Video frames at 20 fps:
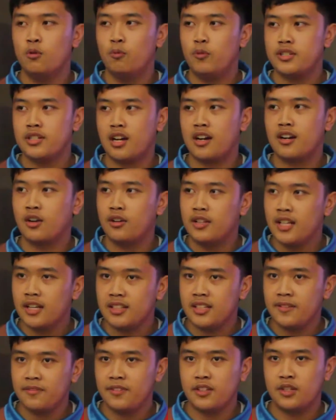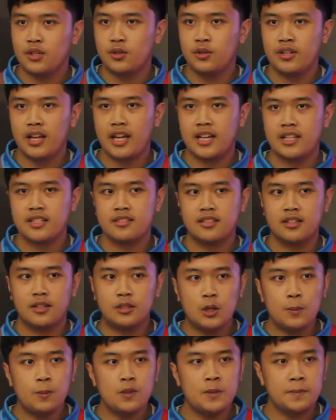which are collectively known as the
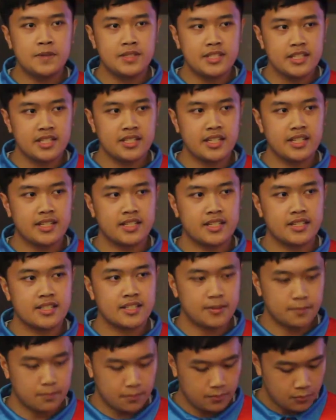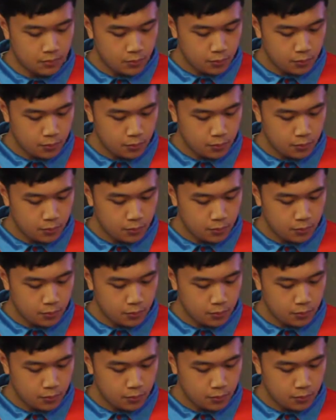Global Positioning System,